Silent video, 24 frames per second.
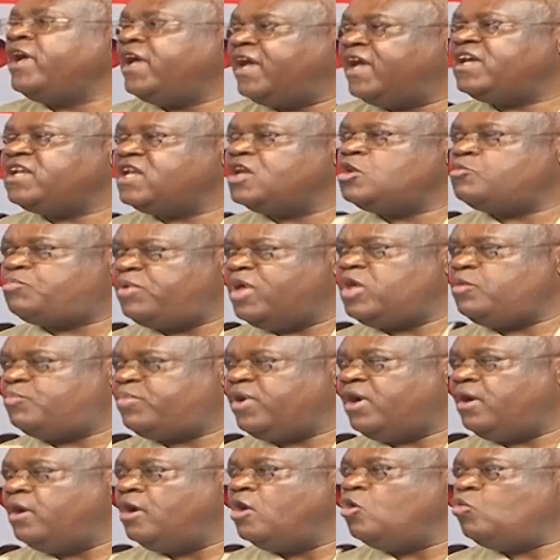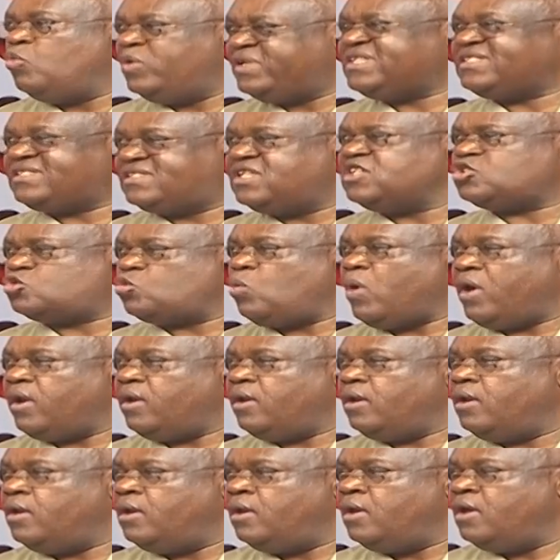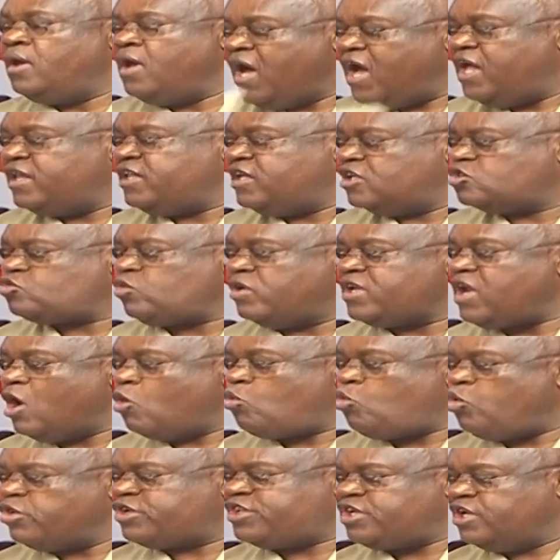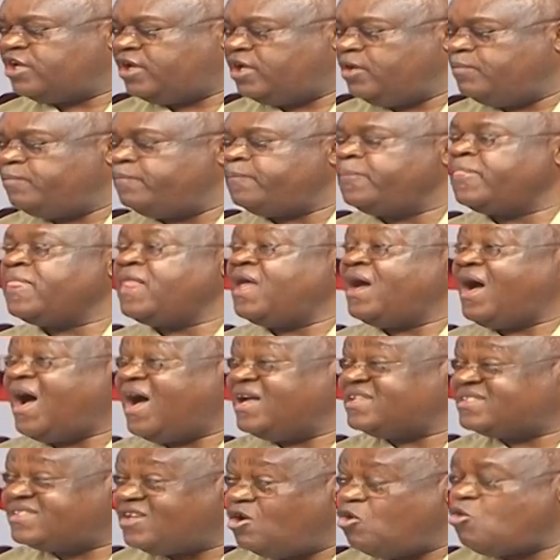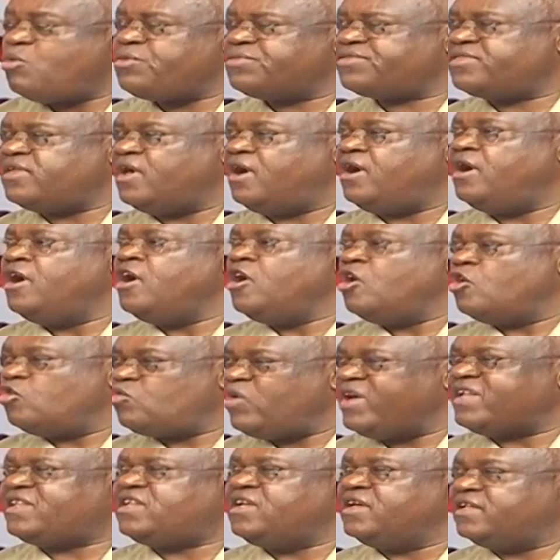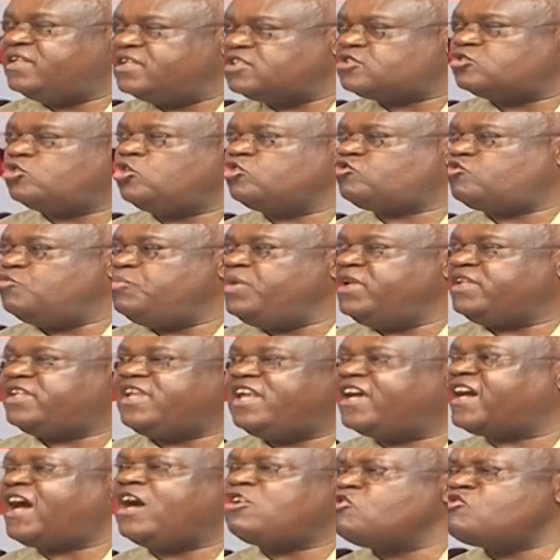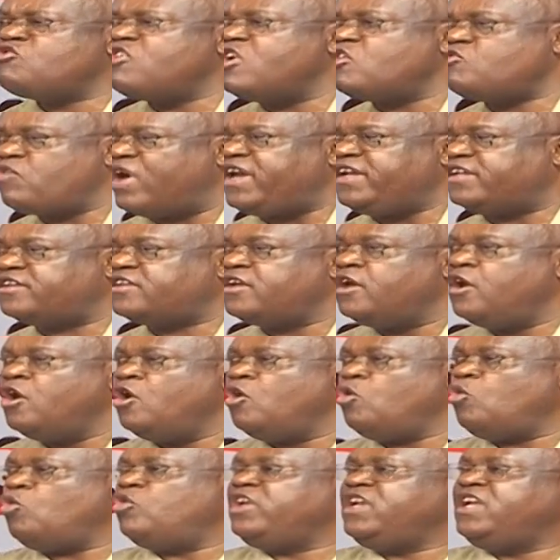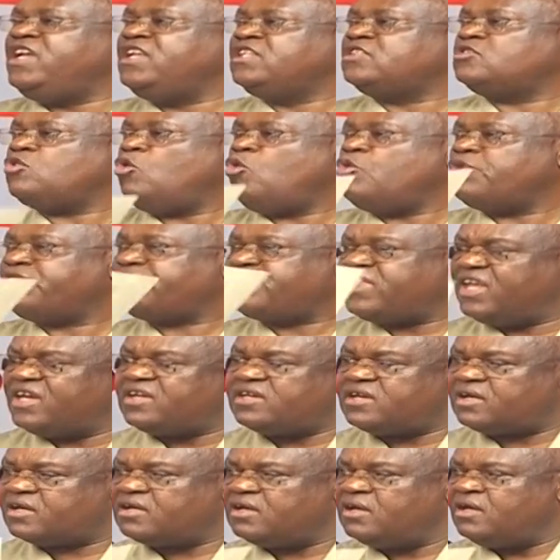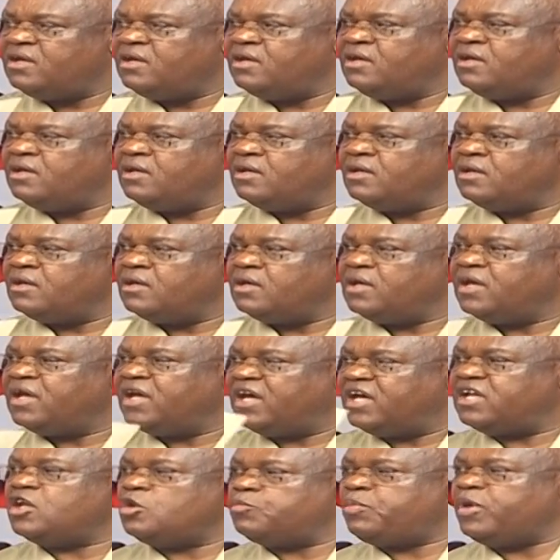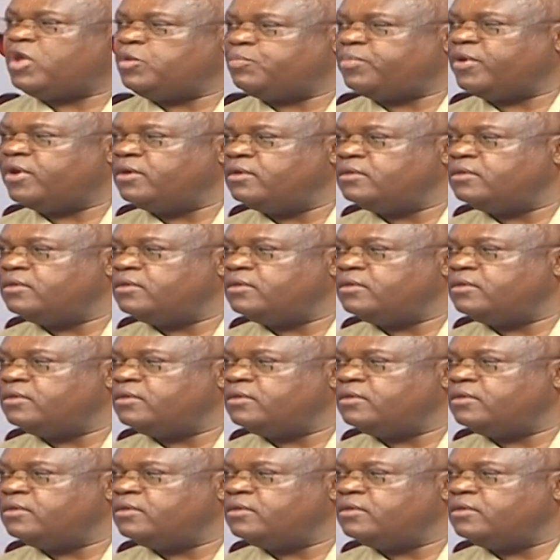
headed paper, mm. which is this one. Mm. And this one, I'm quoting him as the author writing this document. He can only write on his authentic headed paper.